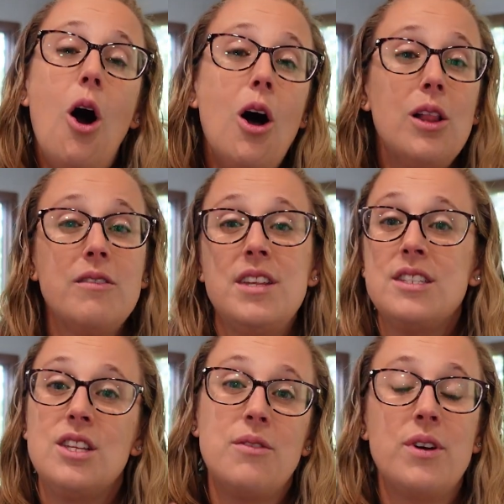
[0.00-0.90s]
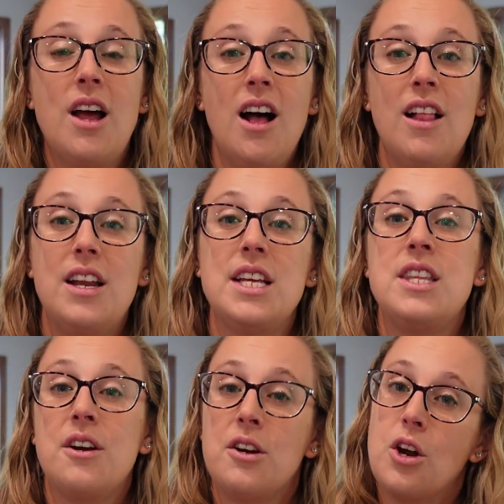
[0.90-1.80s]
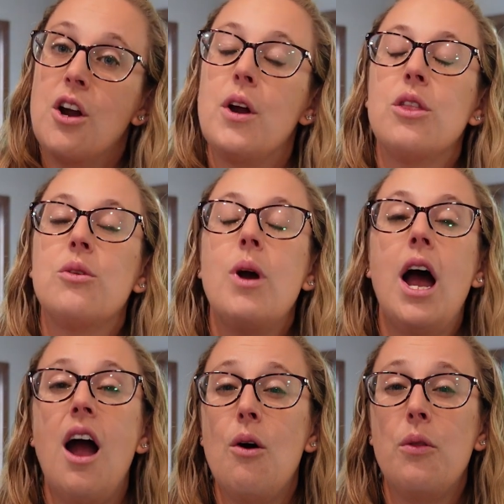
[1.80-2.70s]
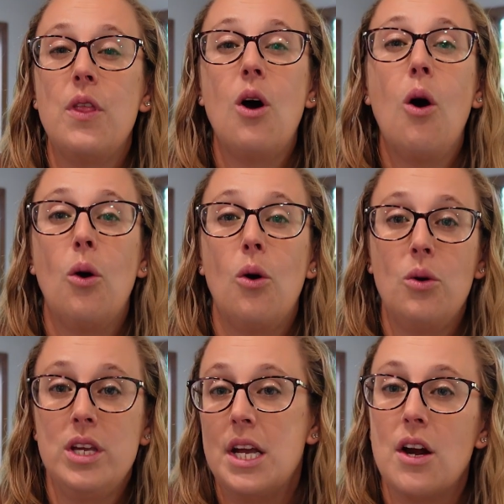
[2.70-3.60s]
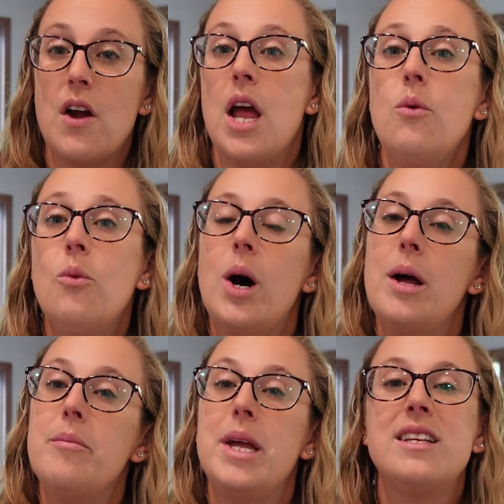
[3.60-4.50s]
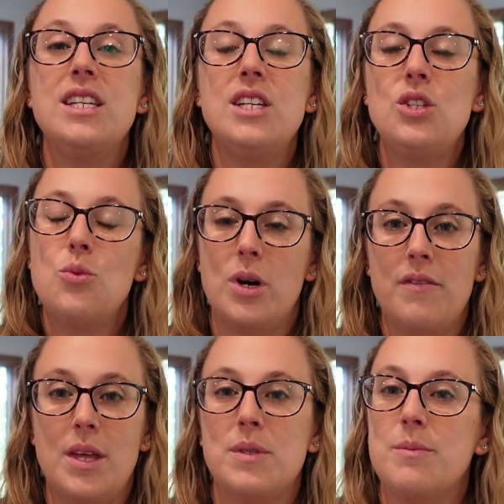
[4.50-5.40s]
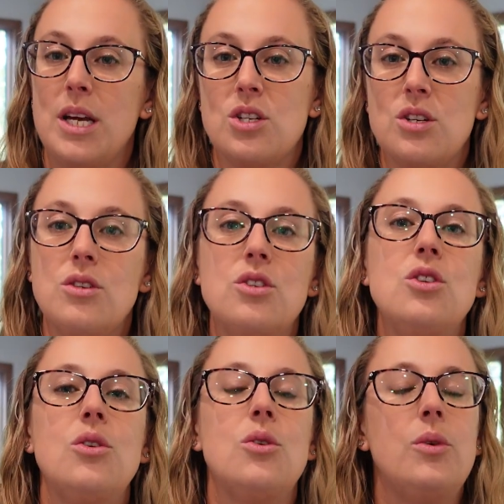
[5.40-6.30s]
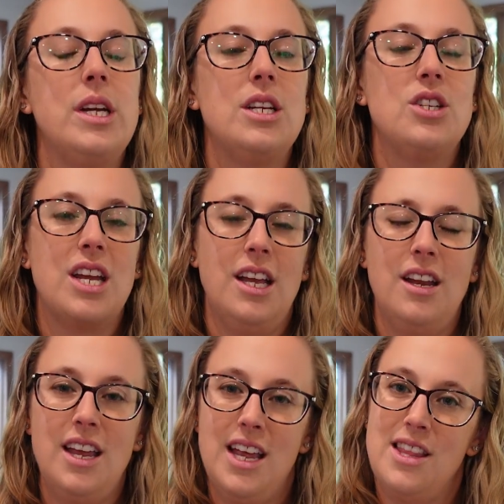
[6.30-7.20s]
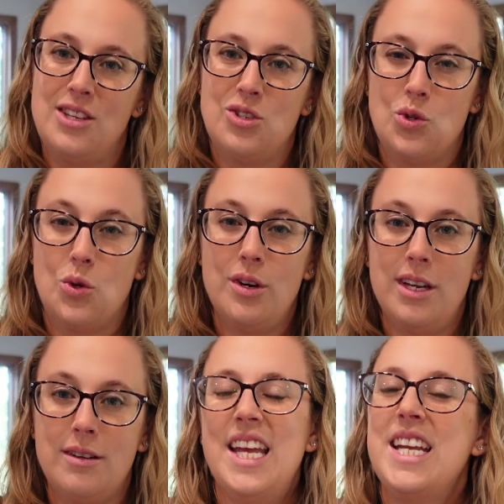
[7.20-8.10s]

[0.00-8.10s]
all of these different holidays that are occurring throughout the whole year and what makes each one of them special to each kid in this story.